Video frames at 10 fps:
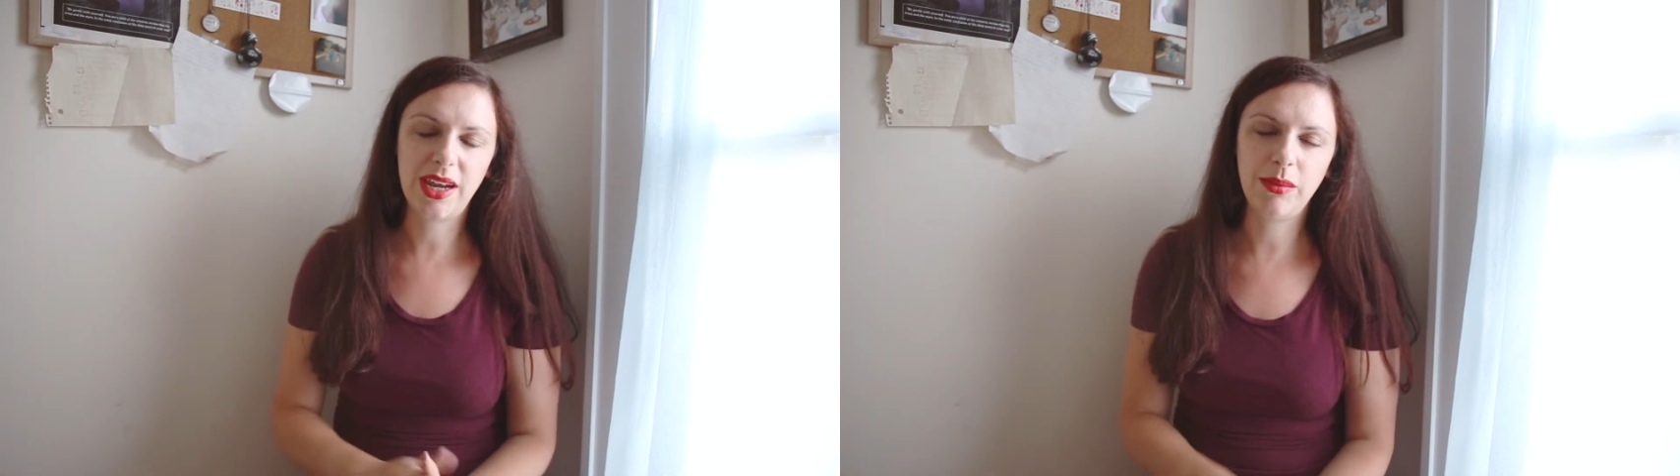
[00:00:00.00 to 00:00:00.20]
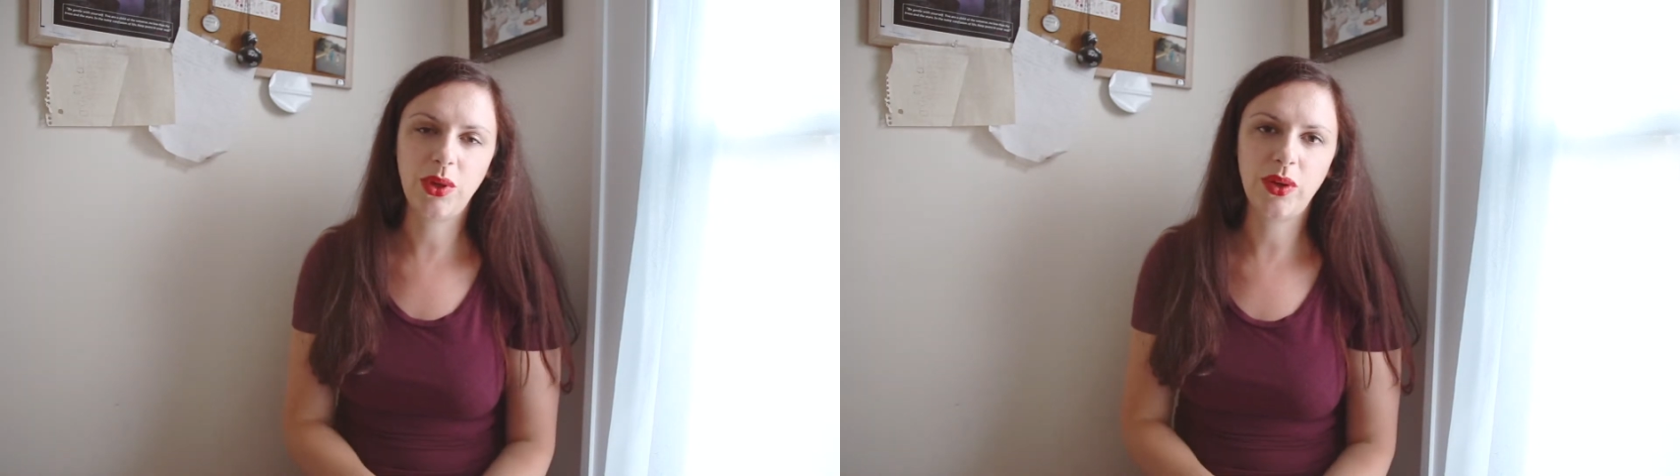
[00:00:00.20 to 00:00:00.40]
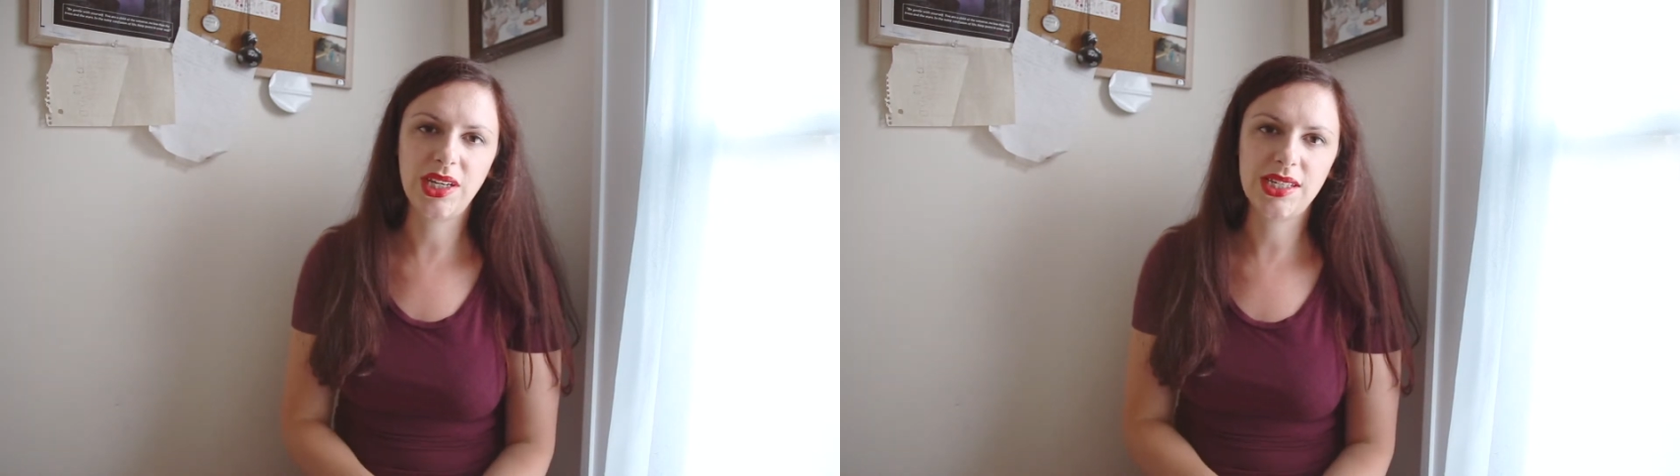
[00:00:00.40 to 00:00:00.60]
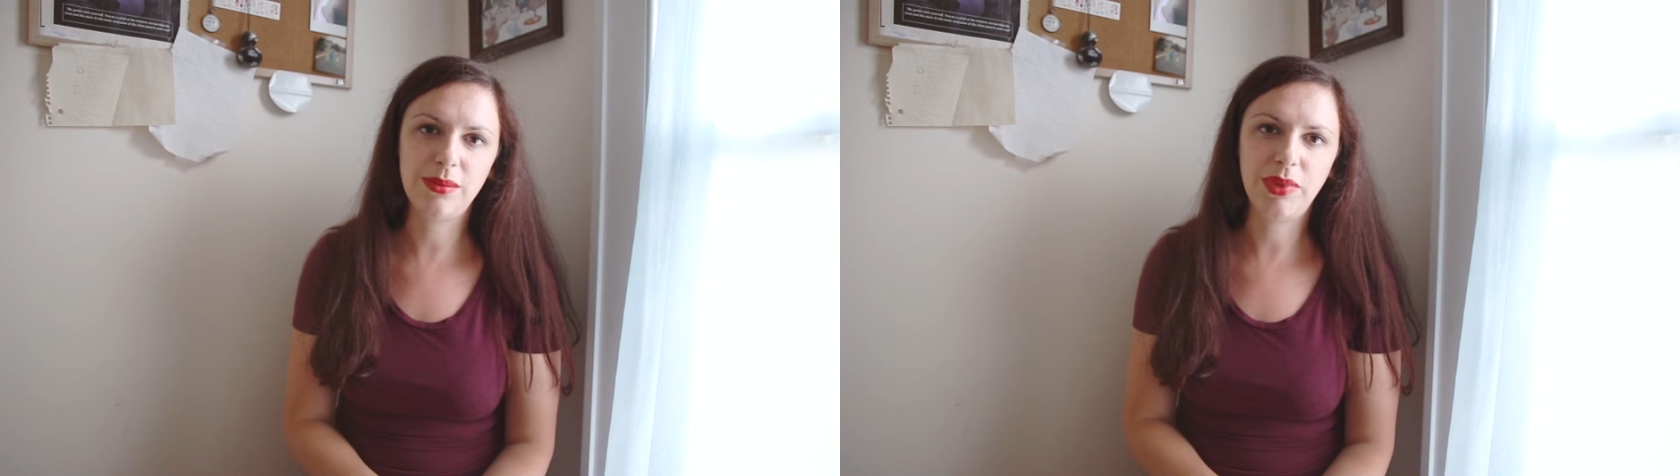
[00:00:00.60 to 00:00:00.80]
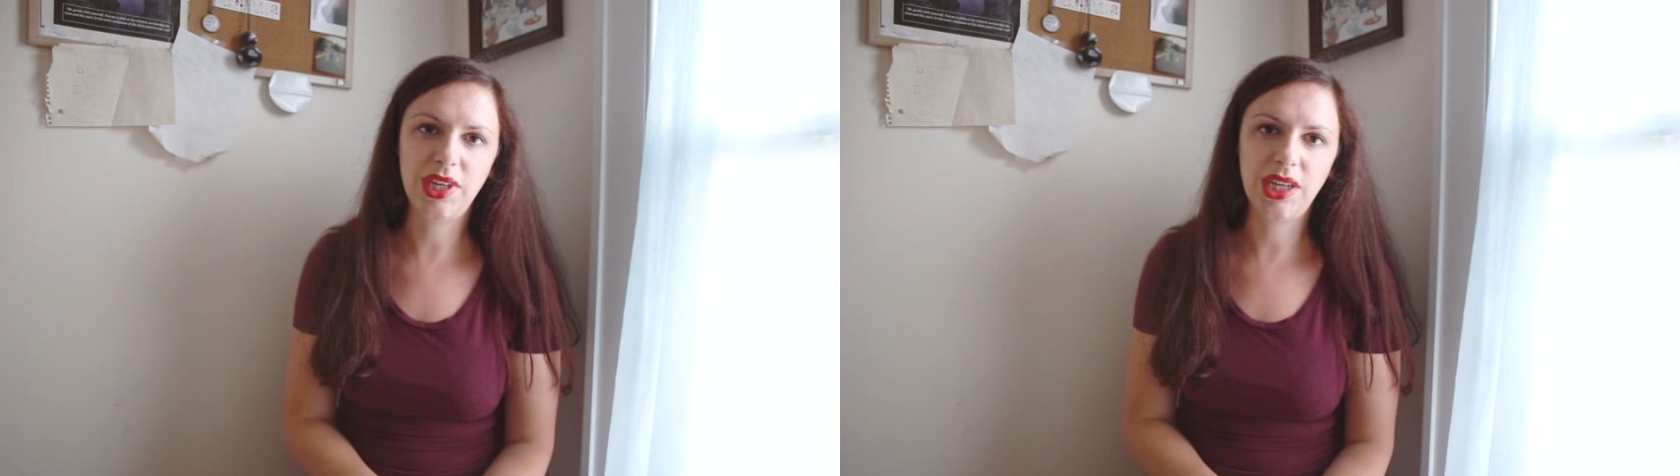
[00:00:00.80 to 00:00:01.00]
I'm going to
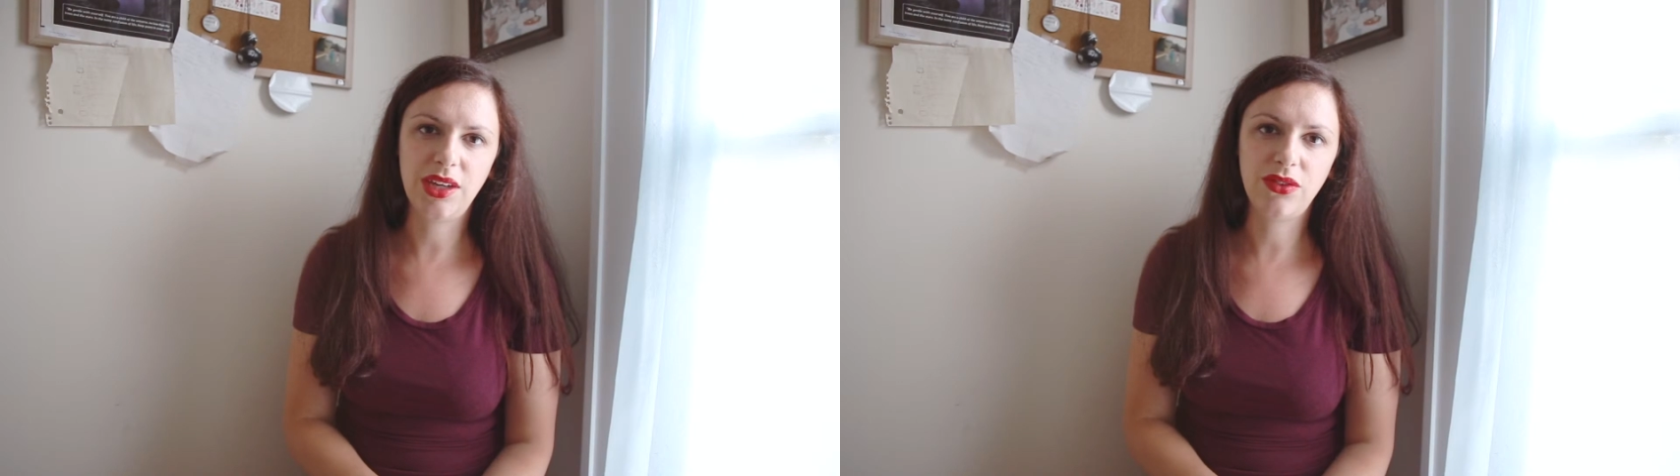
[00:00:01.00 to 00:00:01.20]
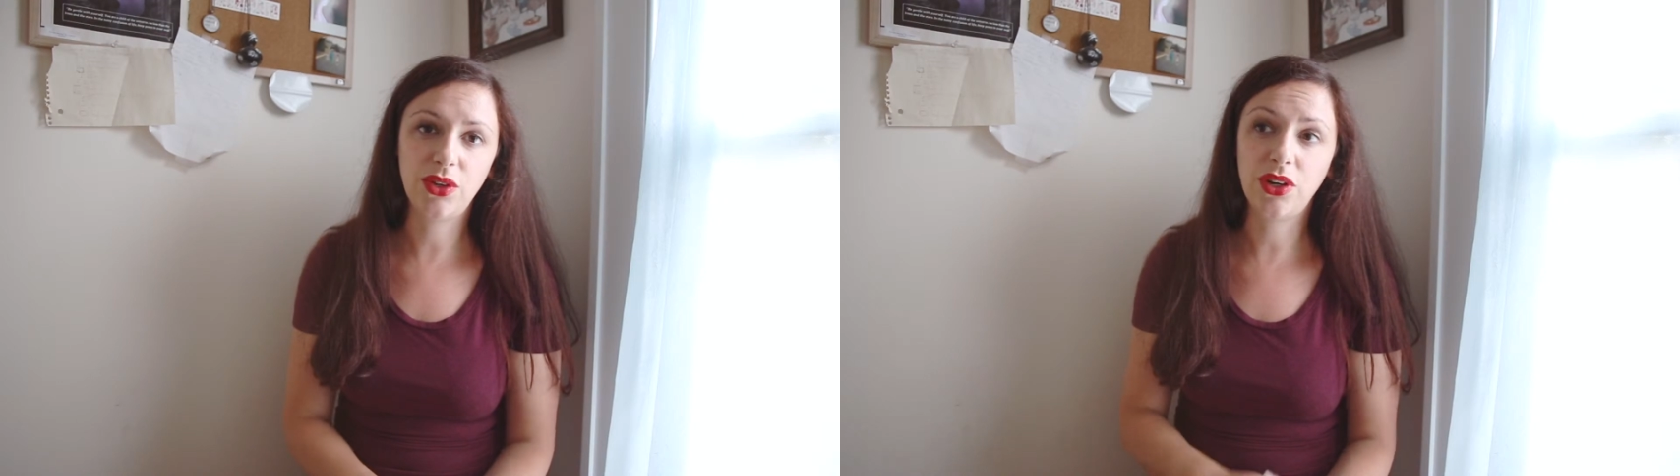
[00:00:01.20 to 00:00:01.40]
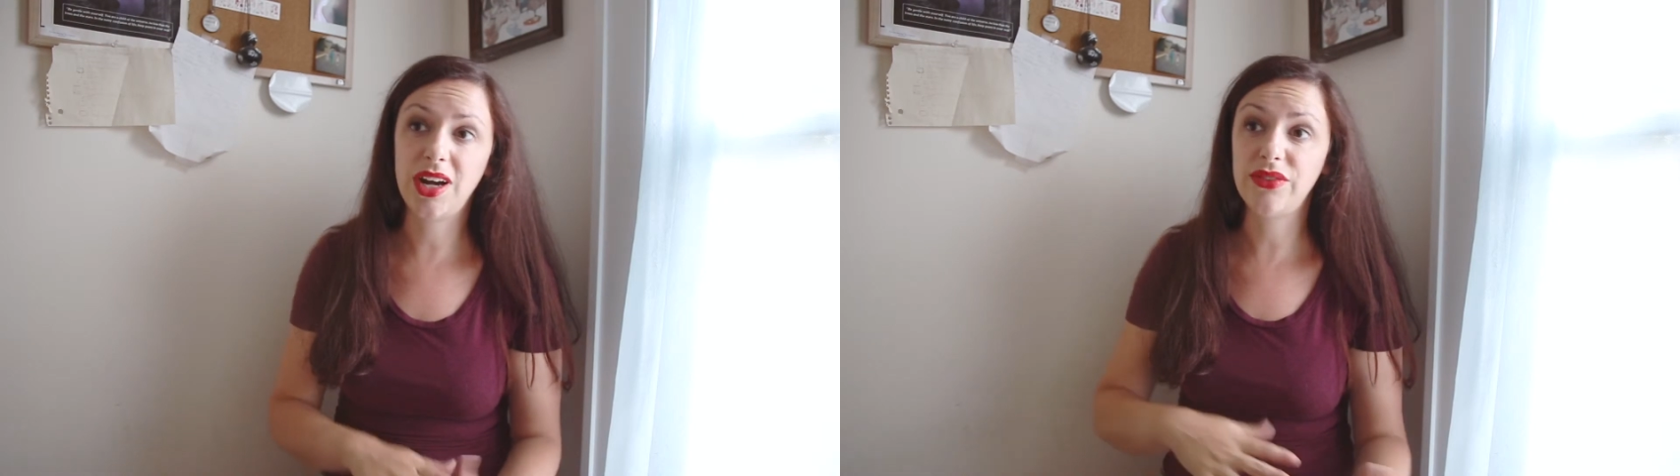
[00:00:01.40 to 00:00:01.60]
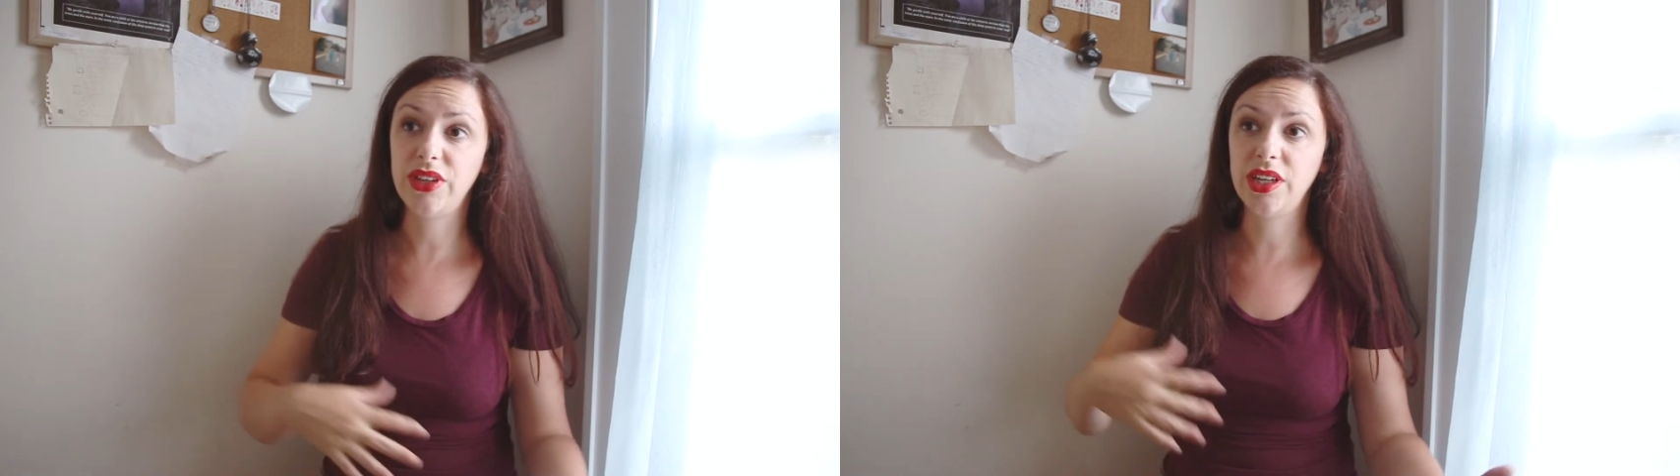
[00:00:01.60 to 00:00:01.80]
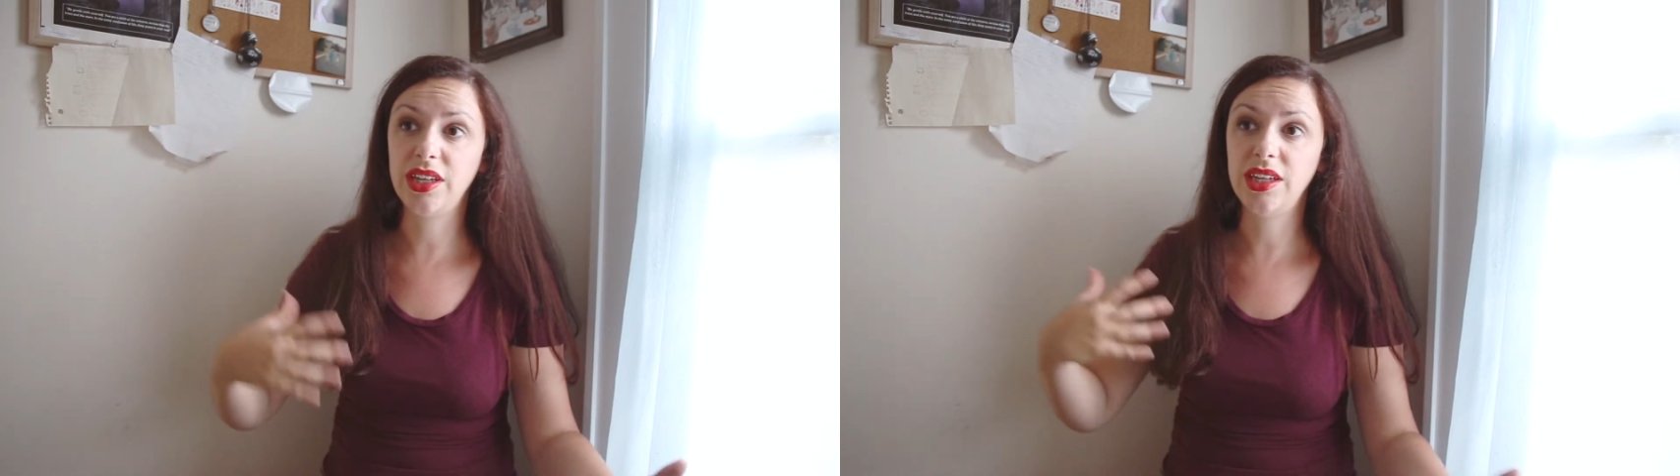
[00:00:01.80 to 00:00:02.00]
be photographing